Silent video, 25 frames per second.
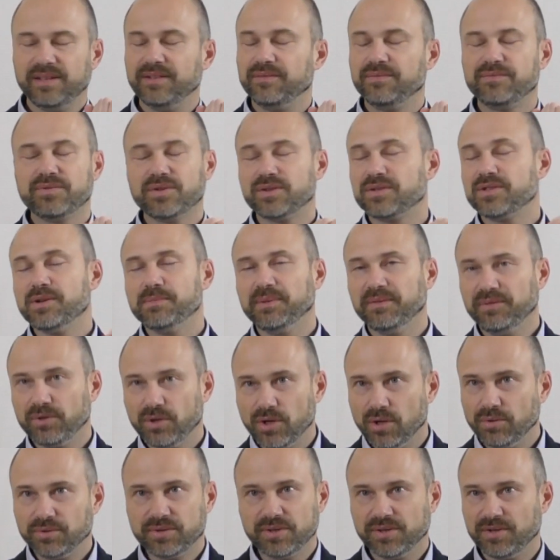for example, if you
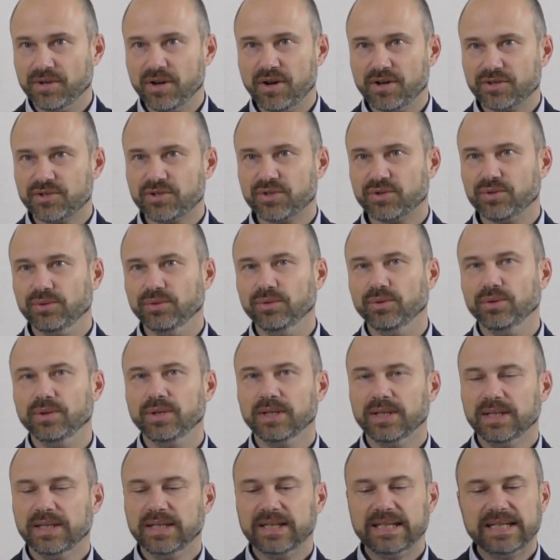go to an art school,
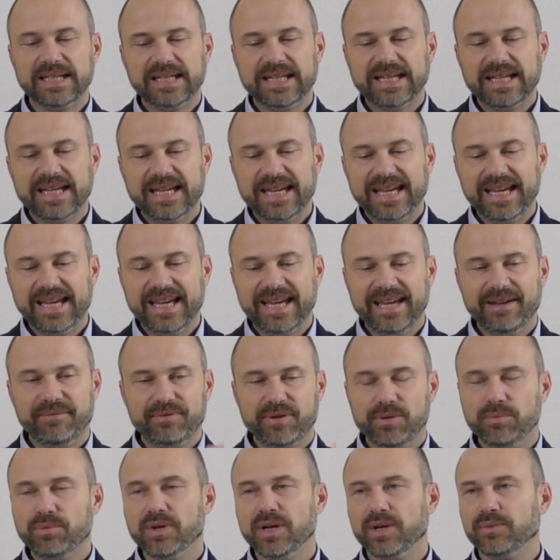
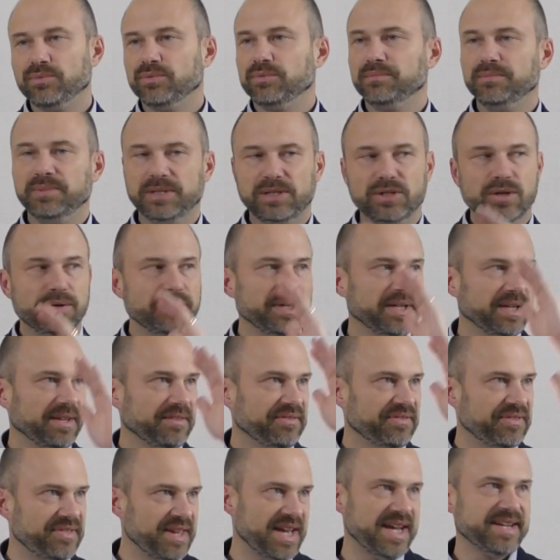everyone will be going
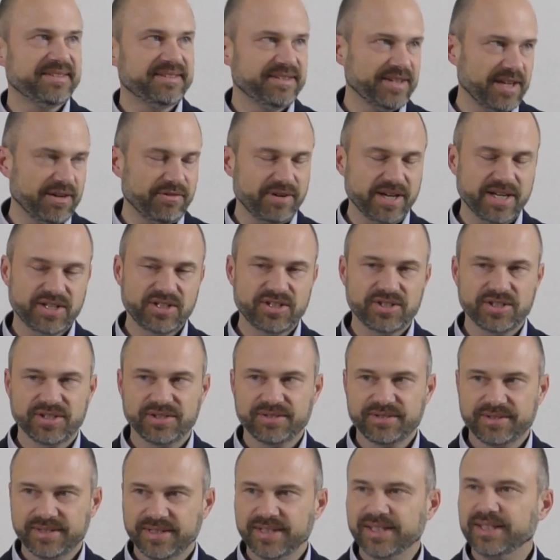in that
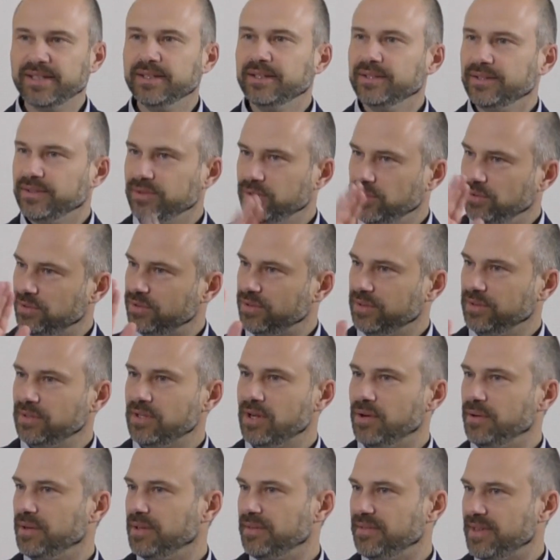direction. You could
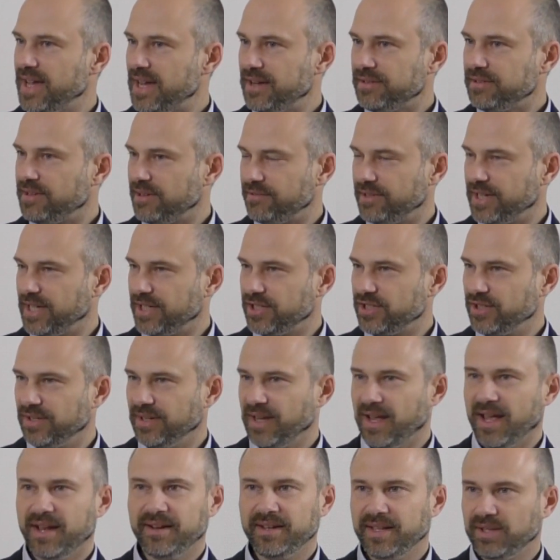go in that direction,
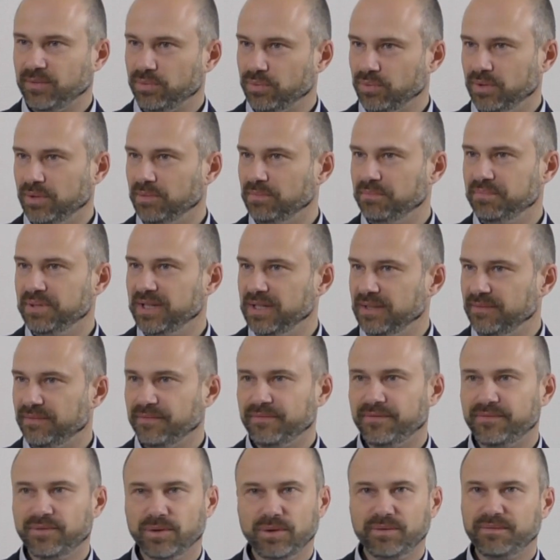and it will be
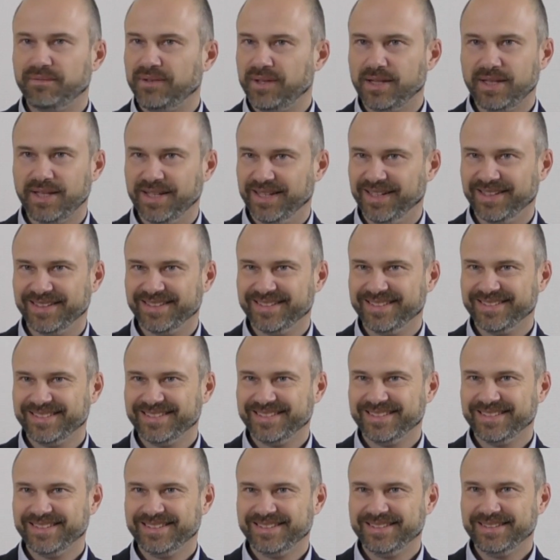fulfilling.
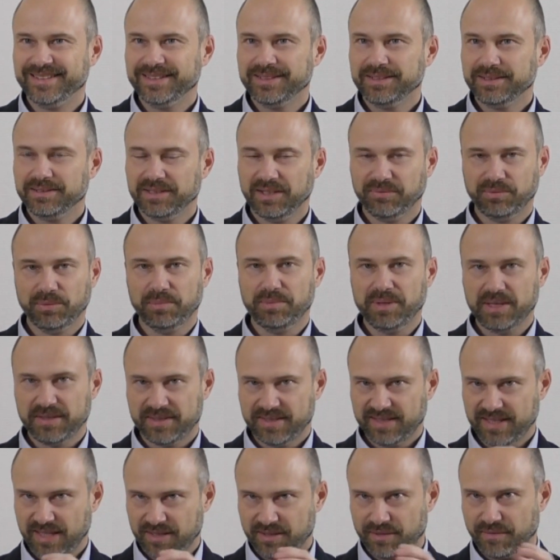It will be a
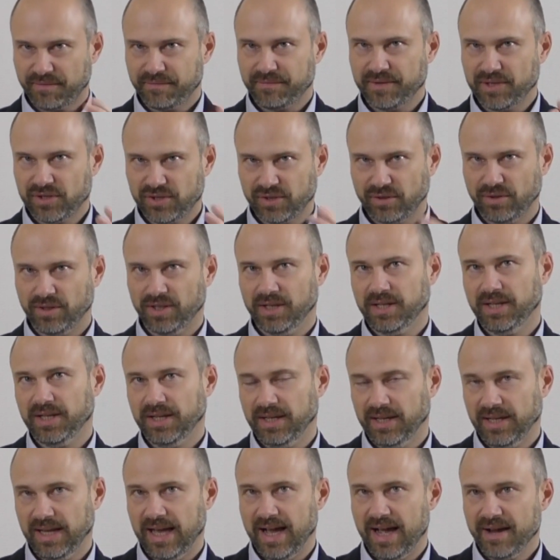sacrificial
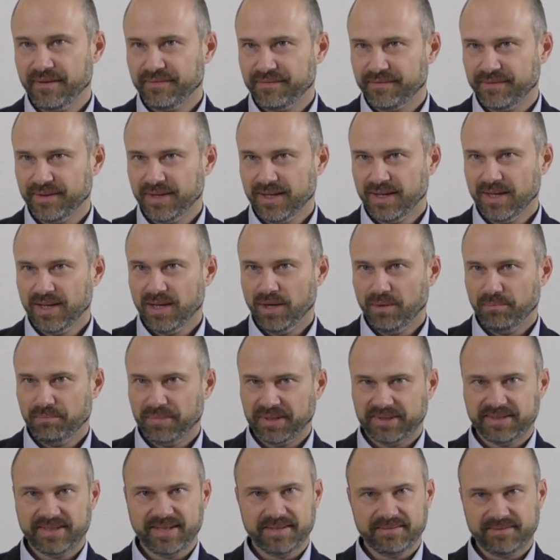life,
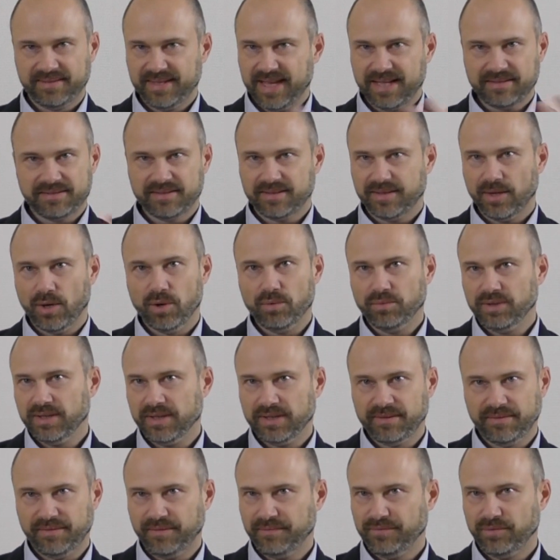but that's the
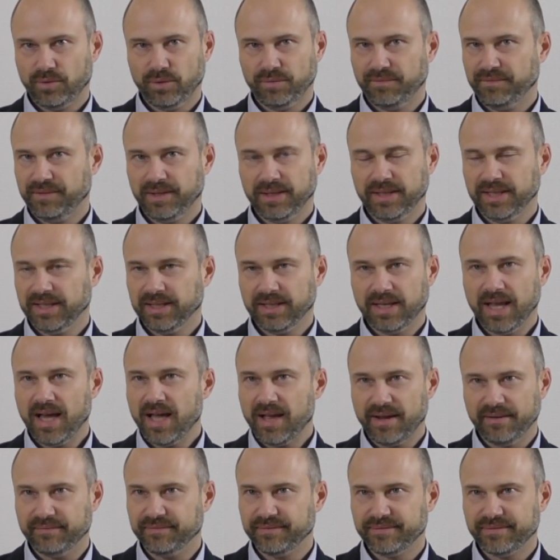only fulfilling
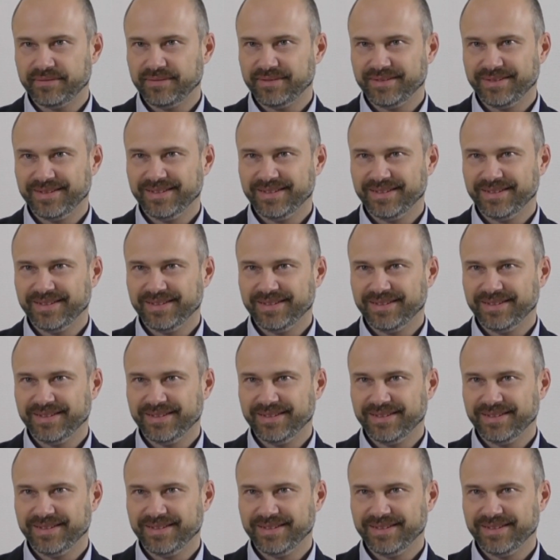life.